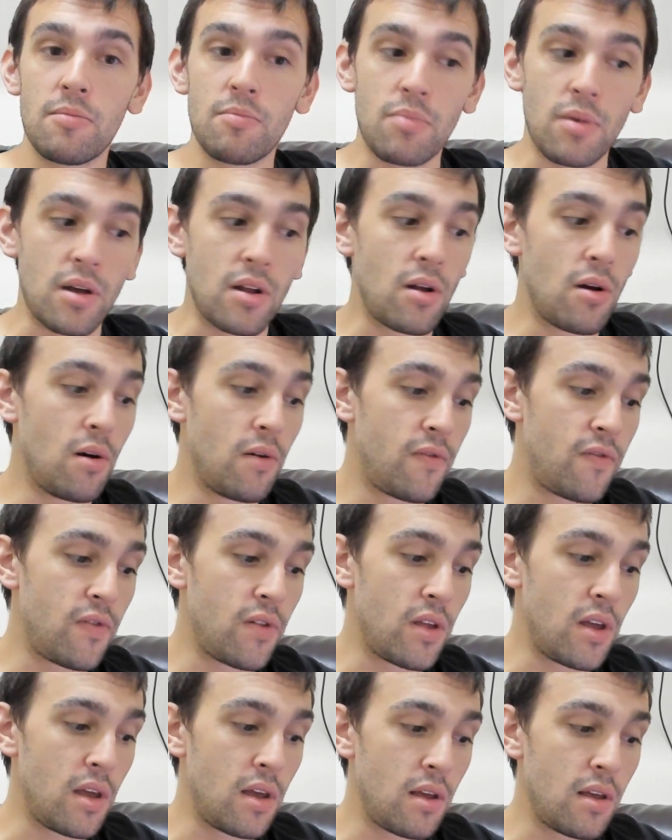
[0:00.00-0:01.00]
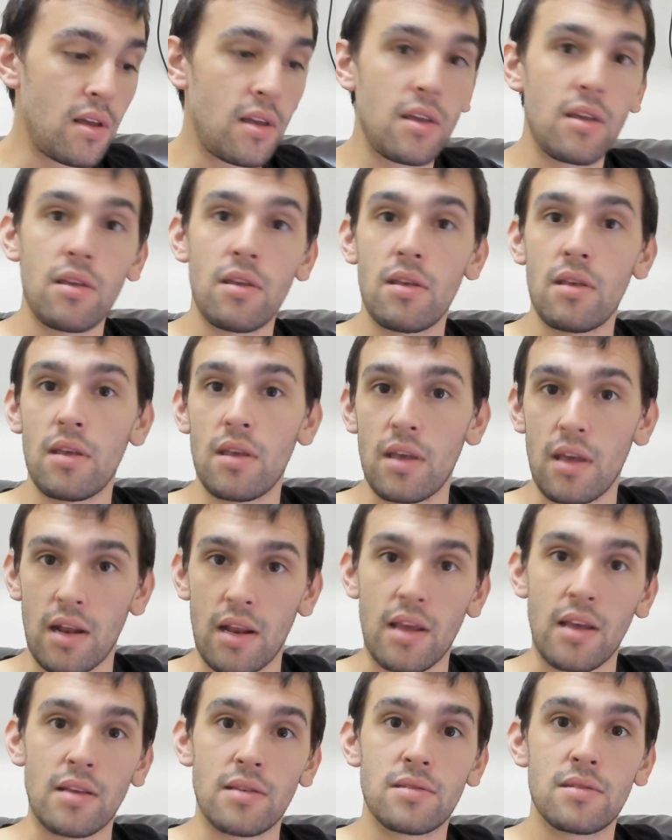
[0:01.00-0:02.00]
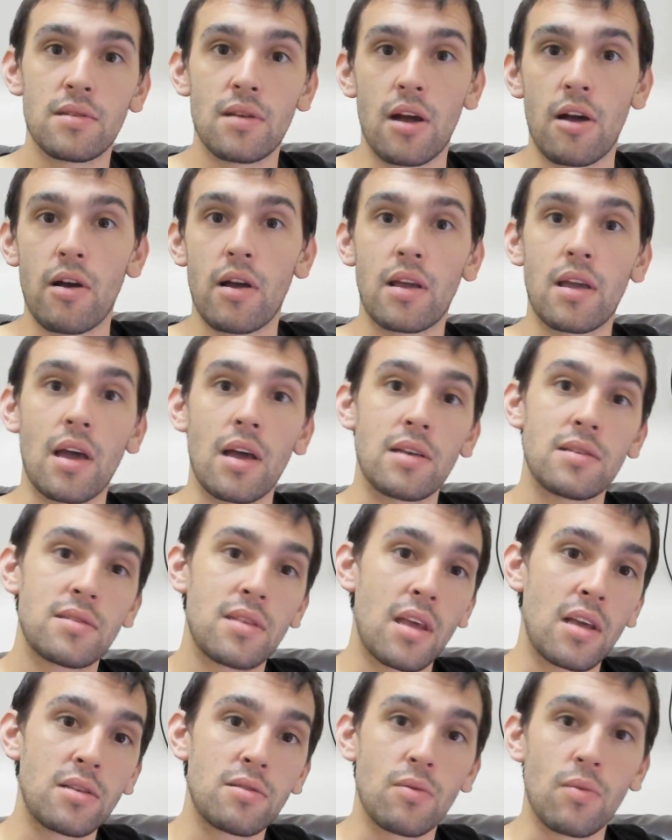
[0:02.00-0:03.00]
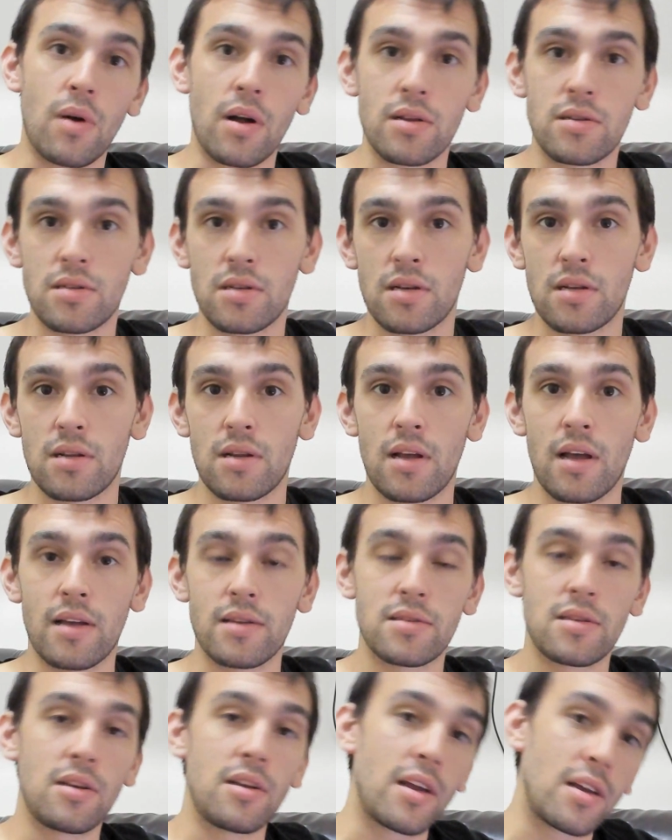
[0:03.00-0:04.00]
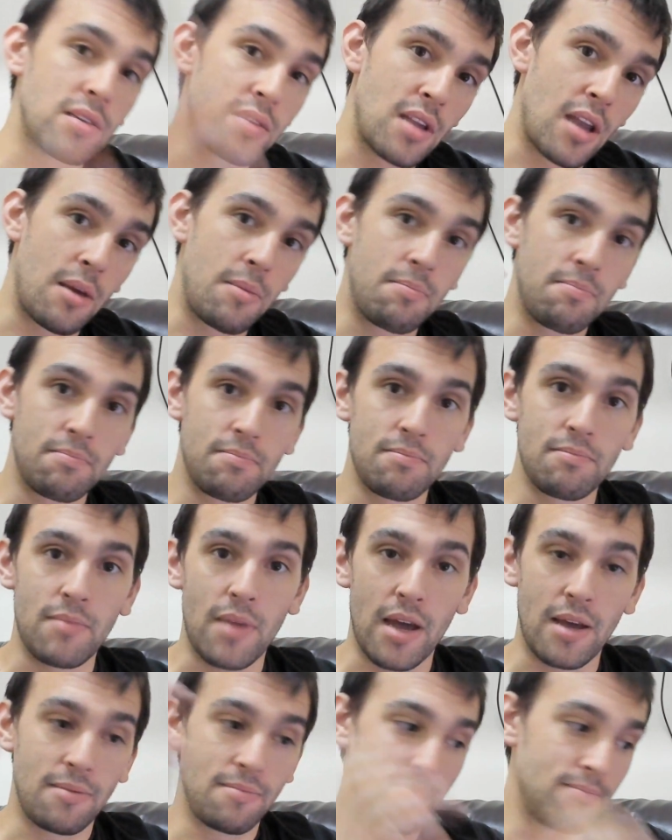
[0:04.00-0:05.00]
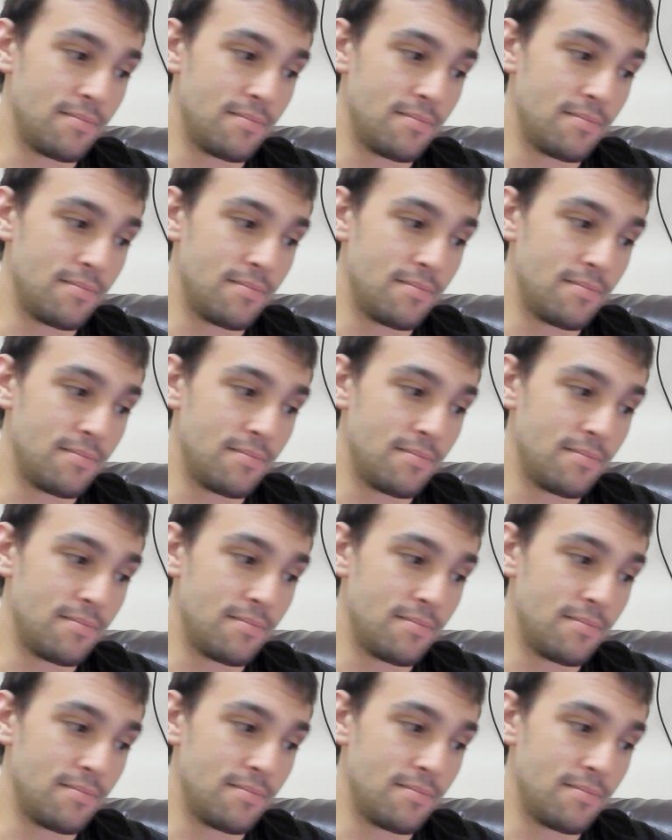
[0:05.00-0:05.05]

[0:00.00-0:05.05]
But hopefully it is. Alright guys, thanks for watching. I'll see you next time. Bye.